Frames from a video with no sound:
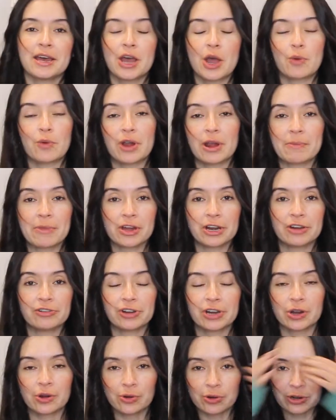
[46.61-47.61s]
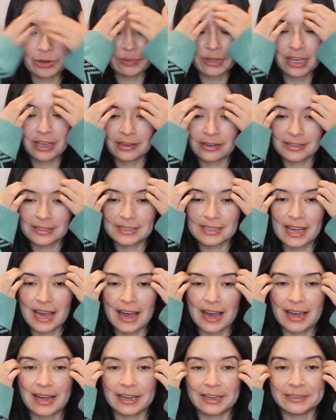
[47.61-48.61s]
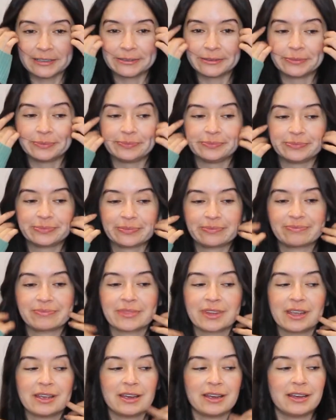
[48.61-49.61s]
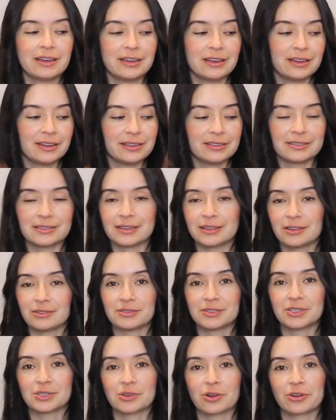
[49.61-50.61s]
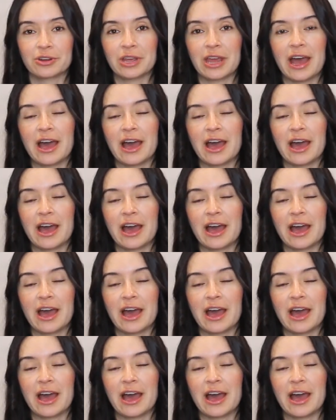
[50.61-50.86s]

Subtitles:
where I'm gonna record because it's a long story.